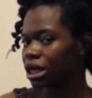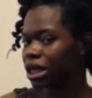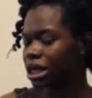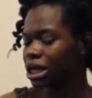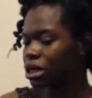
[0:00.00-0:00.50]

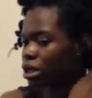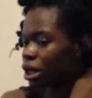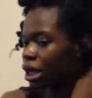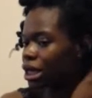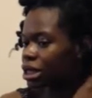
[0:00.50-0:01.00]
this,
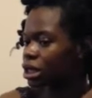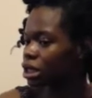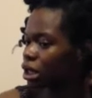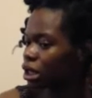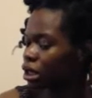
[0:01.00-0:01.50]
adding
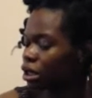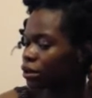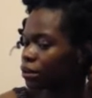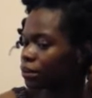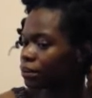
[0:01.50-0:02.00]

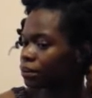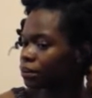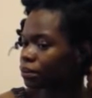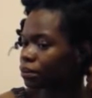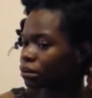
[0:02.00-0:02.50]
um,
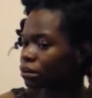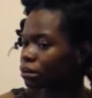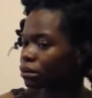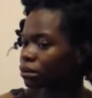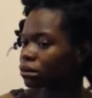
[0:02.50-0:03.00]

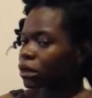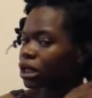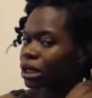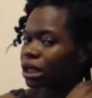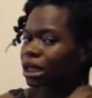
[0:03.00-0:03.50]

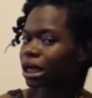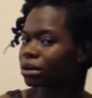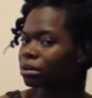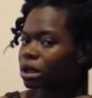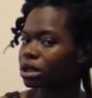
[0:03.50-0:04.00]
the clay
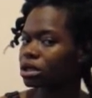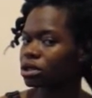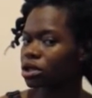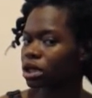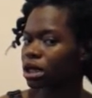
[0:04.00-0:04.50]

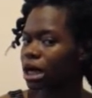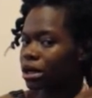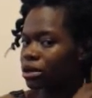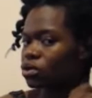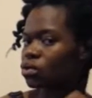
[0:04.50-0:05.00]
mixture
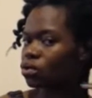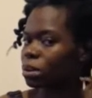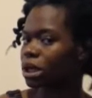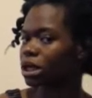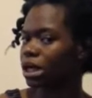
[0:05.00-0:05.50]
and sort of
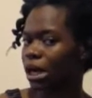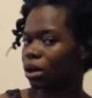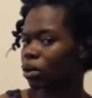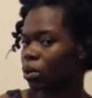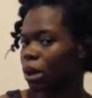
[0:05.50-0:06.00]
putting it out
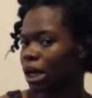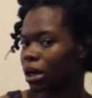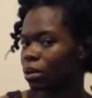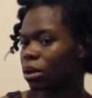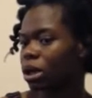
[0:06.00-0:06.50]
the way
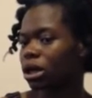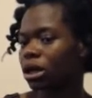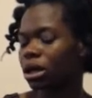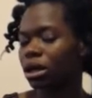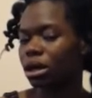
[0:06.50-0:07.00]

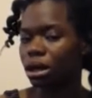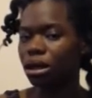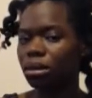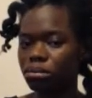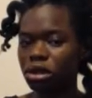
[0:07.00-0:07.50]
while
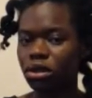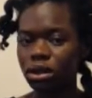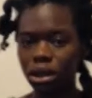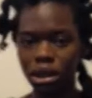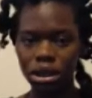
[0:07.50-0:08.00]
I
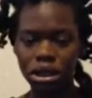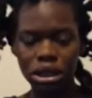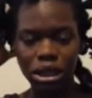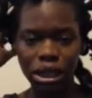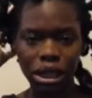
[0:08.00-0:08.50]
massage
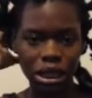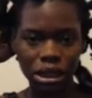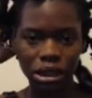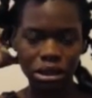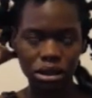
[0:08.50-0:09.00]

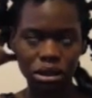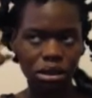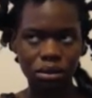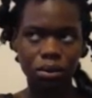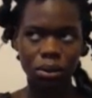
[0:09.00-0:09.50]
and
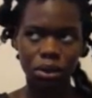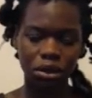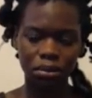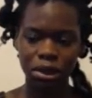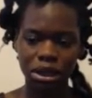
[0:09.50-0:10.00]
wash
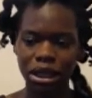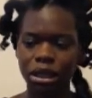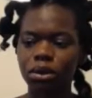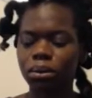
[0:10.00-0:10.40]
my scalp.